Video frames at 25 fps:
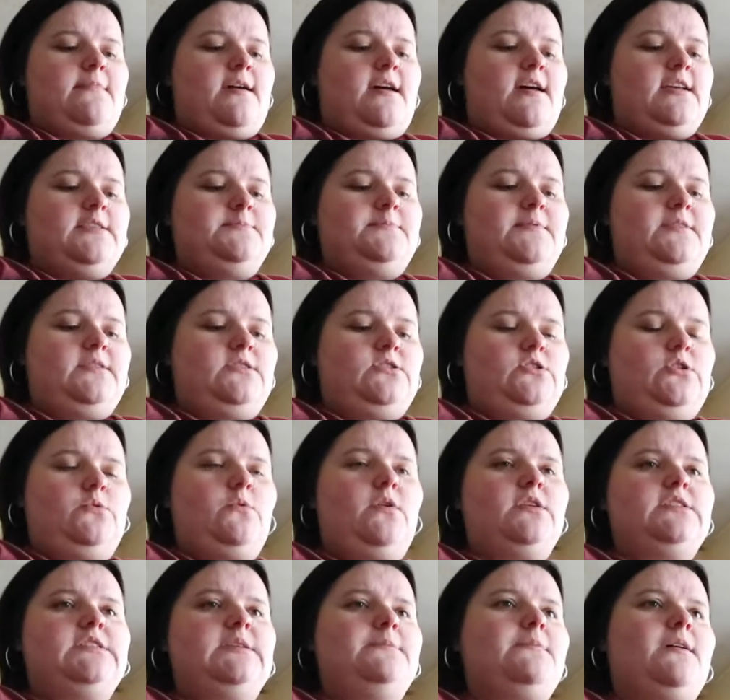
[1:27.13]
My husband, you
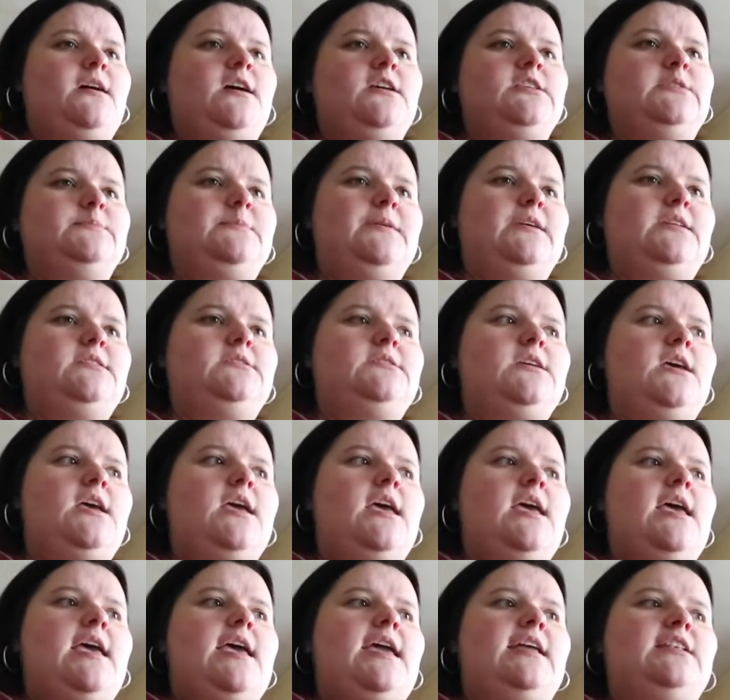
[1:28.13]
won't see my husband
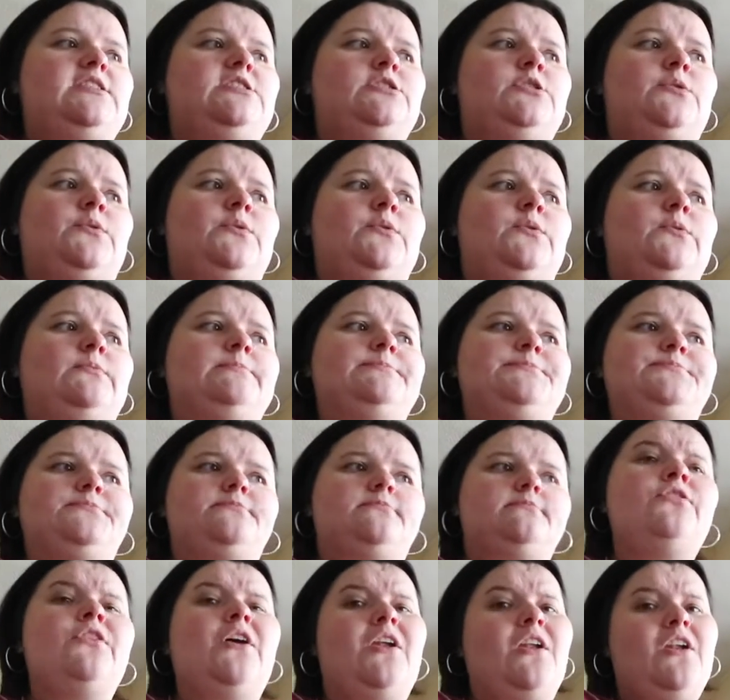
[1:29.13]
until
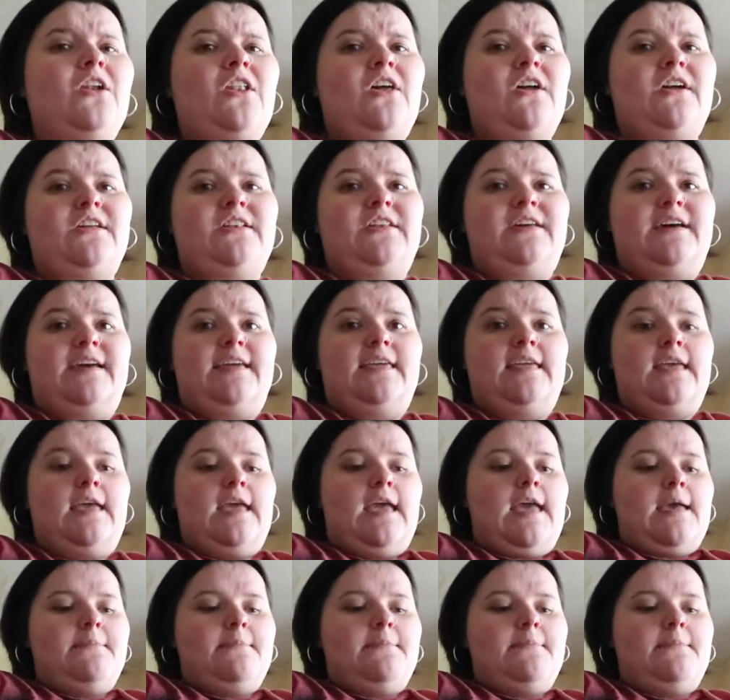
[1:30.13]
9 o'clock at night